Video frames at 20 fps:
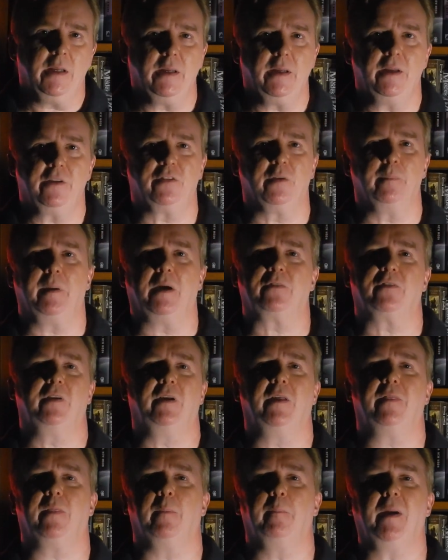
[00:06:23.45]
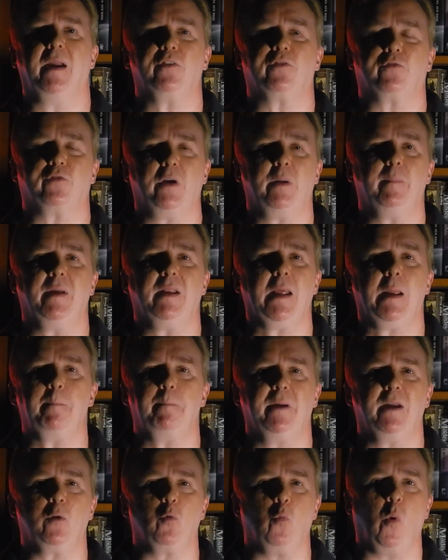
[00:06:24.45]
is about to hit the mainstream in a
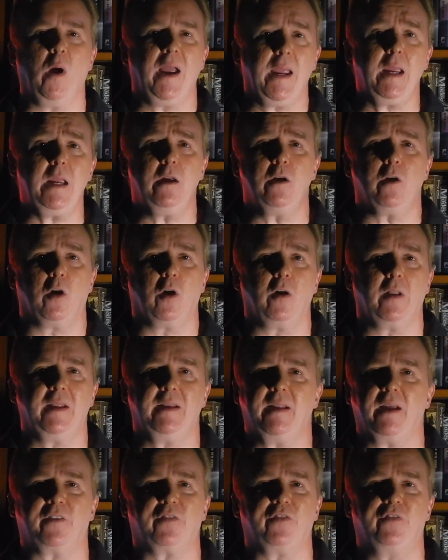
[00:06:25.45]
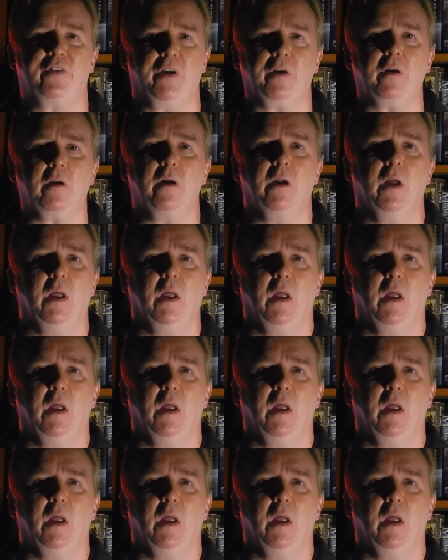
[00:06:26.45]
big way early next year